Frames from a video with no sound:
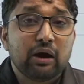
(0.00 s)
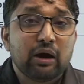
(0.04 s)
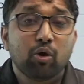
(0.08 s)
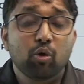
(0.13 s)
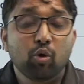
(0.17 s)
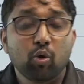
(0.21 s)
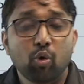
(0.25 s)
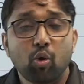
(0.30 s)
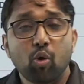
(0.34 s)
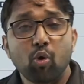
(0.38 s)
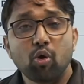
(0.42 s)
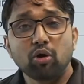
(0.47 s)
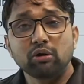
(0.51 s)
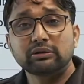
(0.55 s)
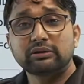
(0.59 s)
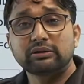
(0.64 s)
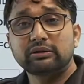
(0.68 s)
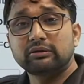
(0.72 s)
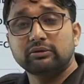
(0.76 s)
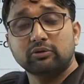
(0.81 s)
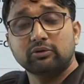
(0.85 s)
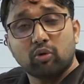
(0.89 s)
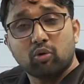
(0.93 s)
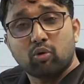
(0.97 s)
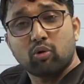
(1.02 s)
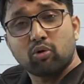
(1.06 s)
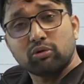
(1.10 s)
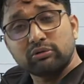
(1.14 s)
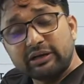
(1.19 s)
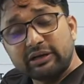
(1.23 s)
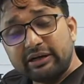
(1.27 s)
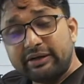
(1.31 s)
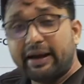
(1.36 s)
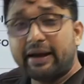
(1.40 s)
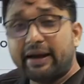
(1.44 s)
all
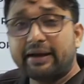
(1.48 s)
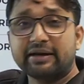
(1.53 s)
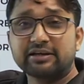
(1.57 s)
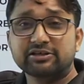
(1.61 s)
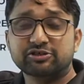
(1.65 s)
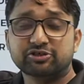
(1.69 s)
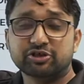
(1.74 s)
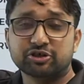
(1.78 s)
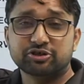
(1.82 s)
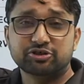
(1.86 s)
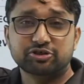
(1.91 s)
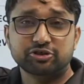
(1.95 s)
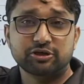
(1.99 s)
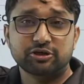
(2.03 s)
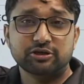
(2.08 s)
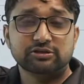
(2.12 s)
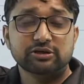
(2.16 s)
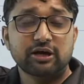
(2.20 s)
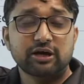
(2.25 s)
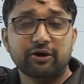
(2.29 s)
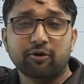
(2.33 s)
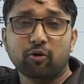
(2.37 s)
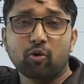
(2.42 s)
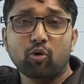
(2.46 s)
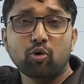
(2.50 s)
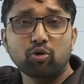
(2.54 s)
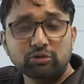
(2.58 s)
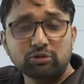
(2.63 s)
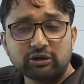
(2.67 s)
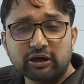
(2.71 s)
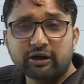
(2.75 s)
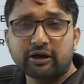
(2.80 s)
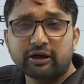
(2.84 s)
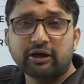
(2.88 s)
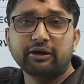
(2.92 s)
the data structures and all
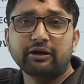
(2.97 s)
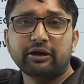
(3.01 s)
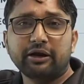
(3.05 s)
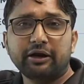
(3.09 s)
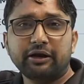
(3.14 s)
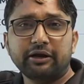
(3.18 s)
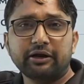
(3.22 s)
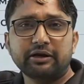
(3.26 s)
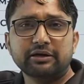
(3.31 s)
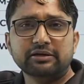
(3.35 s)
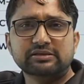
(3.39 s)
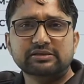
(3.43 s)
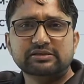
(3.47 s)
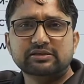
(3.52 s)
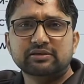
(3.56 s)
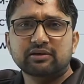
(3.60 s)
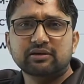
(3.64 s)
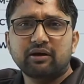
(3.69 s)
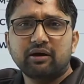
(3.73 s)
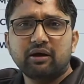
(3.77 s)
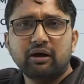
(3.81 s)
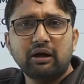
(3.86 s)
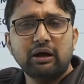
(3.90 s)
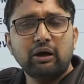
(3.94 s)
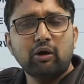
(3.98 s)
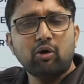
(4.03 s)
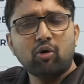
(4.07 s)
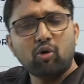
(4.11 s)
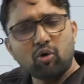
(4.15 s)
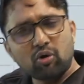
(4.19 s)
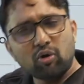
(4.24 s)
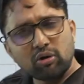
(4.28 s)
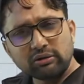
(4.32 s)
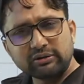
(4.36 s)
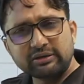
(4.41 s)
the containers,
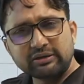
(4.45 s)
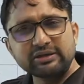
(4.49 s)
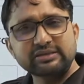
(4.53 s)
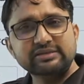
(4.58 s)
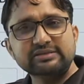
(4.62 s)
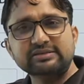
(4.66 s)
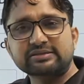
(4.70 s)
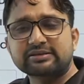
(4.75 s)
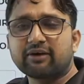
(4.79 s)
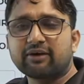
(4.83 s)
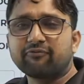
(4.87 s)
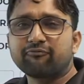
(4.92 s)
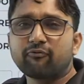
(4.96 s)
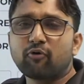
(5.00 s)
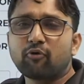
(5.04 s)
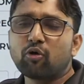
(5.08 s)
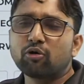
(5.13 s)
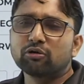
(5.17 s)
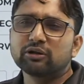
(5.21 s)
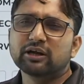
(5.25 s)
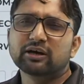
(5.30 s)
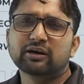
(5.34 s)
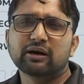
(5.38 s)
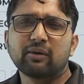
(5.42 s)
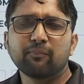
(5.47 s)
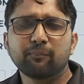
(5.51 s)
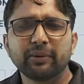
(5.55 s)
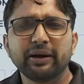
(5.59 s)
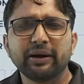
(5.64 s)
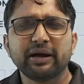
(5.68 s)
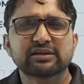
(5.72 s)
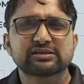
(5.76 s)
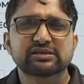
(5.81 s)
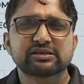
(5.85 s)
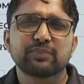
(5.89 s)
all this stuff, all the
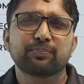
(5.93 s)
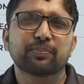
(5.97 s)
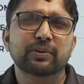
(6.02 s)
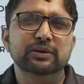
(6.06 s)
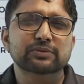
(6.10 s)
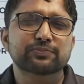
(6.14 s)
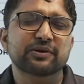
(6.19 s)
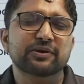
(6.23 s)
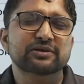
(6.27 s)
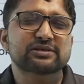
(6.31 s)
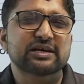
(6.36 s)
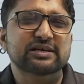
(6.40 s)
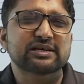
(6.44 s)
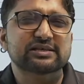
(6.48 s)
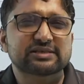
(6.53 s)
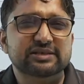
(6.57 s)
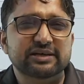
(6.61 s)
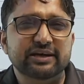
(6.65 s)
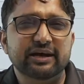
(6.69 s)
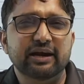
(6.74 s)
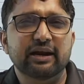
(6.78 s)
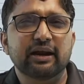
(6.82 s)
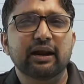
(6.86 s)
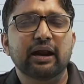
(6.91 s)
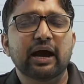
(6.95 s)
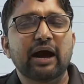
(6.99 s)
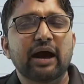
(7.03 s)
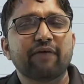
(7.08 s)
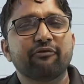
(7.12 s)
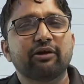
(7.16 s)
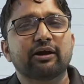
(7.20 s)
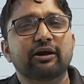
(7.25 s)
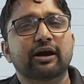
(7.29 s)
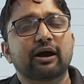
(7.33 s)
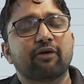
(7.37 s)
complete C++ STL, I
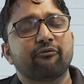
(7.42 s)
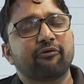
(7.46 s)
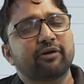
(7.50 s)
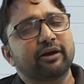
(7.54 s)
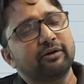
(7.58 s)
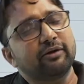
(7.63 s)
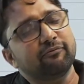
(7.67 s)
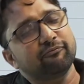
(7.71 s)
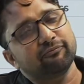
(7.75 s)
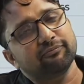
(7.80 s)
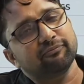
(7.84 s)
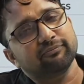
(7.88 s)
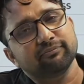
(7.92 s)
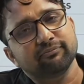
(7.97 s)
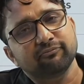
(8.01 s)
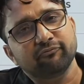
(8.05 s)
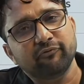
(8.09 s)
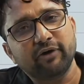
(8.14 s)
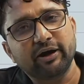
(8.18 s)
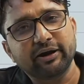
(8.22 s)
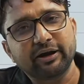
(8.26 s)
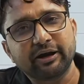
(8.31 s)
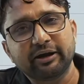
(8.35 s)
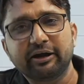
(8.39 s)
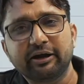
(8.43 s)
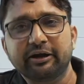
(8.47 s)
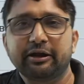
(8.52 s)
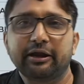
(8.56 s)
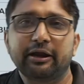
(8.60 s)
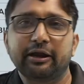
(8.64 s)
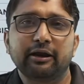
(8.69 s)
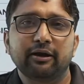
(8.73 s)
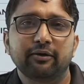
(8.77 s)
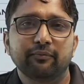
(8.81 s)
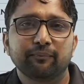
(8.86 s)
will cover in very
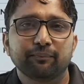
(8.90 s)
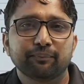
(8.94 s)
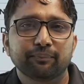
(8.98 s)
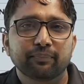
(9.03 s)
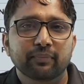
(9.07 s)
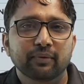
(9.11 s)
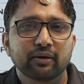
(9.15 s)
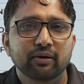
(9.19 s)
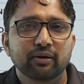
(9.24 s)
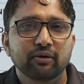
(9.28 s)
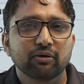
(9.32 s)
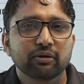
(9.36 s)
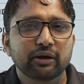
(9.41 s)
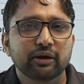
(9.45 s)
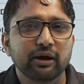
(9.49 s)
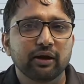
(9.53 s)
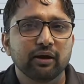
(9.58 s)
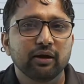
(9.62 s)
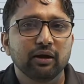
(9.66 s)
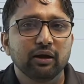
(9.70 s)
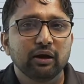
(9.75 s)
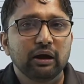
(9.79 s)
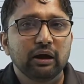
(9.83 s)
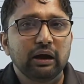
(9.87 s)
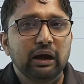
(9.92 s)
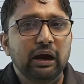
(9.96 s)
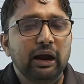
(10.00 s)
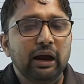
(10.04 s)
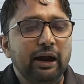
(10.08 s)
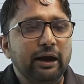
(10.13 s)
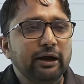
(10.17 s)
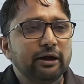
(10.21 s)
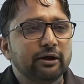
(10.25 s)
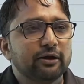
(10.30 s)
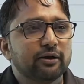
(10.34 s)
detail. Okay.
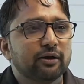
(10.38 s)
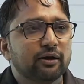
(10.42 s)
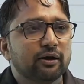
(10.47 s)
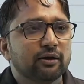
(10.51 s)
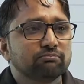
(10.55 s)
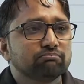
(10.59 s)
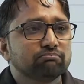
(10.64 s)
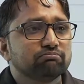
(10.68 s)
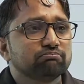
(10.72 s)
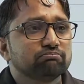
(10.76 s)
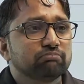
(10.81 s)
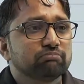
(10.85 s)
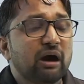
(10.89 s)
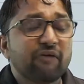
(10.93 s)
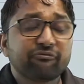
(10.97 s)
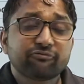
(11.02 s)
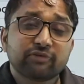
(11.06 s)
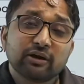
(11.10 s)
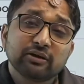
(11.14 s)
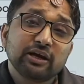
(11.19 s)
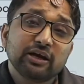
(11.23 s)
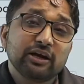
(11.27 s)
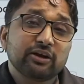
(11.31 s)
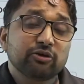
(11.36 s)
And after that,